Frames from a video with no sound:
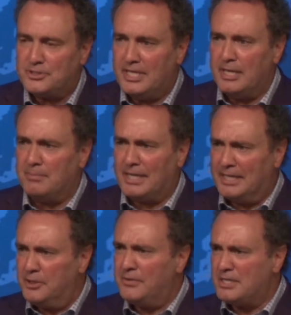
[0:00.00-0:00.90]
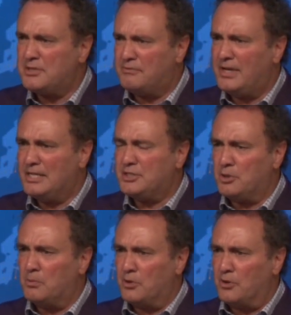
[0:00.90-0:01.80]
statement. I know that's a
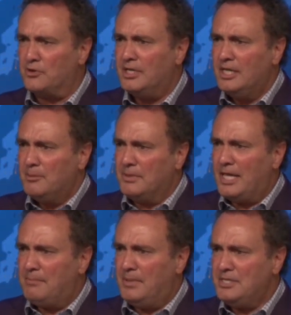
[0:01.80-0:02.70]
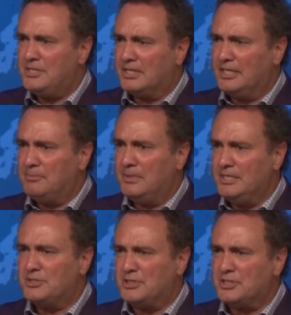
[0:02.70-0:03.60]
fancy word, but that basically
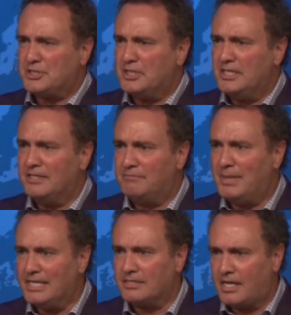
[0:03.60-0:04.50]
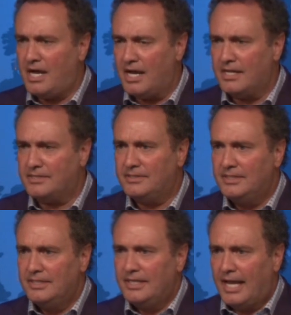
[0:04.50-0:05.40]
means the study of mankind.
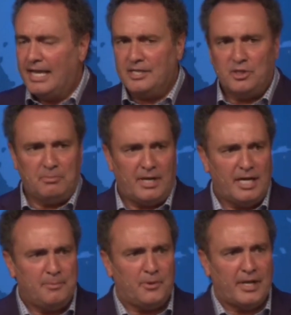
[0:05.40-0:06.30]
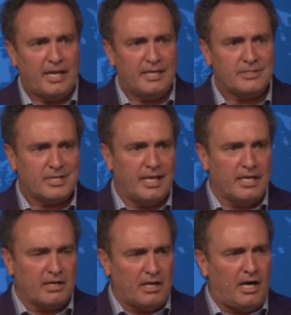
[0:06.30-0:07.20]
And the Bible has
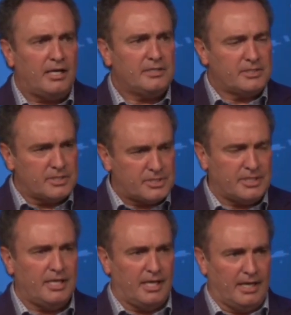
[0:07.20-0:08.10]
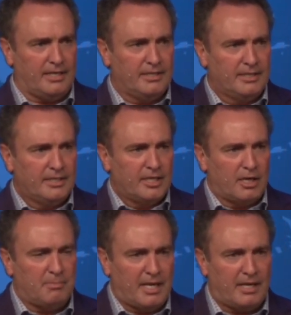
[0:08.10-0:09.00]
a lot to say
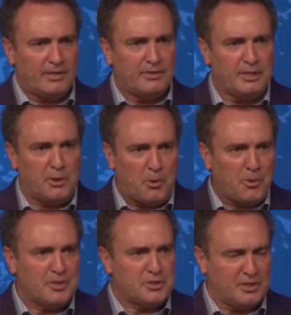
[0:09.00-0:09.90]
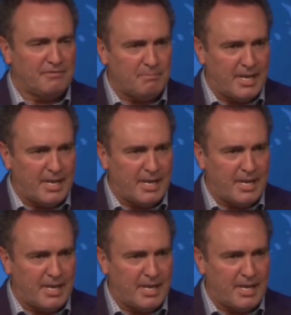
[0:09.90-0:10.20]
about the origin of